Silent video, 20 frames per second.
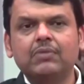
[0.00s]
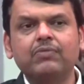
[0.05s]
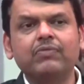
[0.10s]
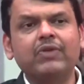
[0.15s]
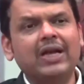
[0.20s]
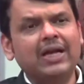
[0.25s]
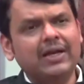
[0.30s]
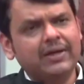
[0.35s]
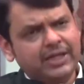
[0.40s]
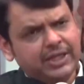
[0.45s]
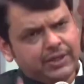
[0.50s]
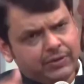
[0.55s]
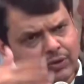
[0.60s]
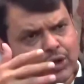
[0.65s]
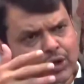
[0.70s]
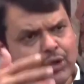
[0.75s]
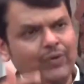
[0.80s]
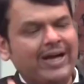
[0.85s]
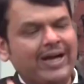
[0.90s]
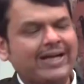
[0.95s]
we'll give
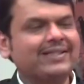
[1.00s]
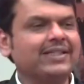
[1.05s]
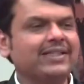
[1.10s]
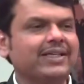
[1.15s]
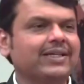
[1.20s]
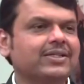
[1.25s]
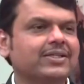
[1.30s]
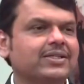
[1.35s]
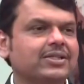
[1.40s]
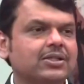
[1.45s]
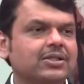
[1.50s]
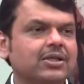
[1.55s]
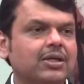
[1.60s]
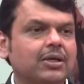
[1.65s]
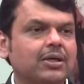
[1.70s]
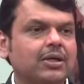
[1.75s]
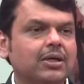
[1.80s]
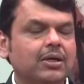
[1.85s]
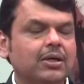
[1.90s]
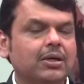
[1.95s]
you vaccines,
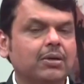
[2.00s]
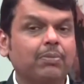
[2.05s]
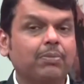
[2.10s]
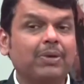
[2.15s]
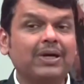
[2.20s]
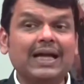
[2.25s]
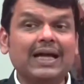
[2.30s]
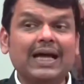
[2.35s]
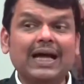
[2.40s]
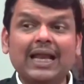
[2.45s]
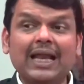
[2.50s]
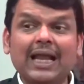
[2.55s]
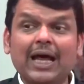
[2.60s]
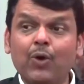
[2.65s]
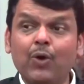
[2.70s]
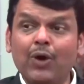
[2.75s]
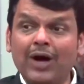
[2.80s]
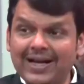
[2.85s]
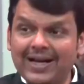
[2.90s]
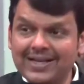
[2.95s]
but
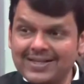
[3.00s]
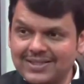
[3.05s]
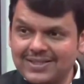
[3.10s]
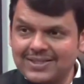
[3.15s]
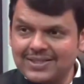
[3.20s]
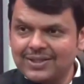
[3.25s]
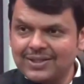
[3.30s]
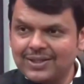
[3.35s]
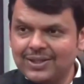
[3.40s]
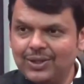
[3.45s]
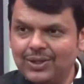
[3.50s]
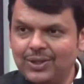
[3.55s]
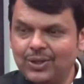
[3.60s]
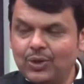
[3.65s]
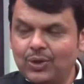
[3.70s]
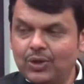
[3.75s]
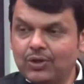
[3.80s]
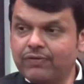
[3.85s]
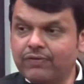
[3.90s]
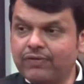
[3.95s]
allow us
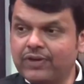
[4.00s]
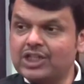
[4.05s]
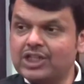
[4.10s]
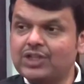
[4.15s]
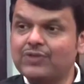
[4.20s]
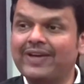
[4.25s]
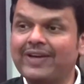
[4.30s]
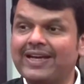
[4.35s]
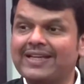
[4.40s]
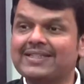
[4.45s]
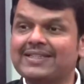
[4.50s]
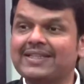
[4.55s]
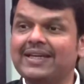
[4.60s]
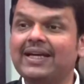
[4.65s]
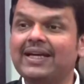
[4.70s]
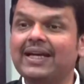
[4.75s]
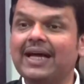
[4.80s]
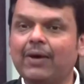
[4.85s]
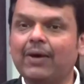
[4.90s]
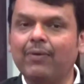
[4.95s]
to first
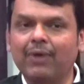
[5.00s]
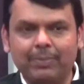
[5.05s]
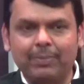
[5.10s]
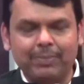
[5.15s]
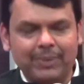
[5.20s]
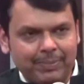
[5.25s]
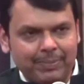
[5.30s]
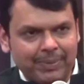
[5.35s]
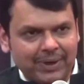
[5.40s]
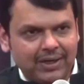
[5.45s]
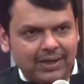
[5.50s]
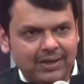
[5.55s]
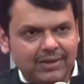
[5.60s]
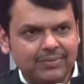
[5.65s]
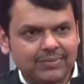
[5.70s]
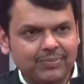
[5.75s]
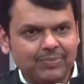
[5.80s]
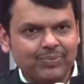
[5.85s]
vaccinate our people.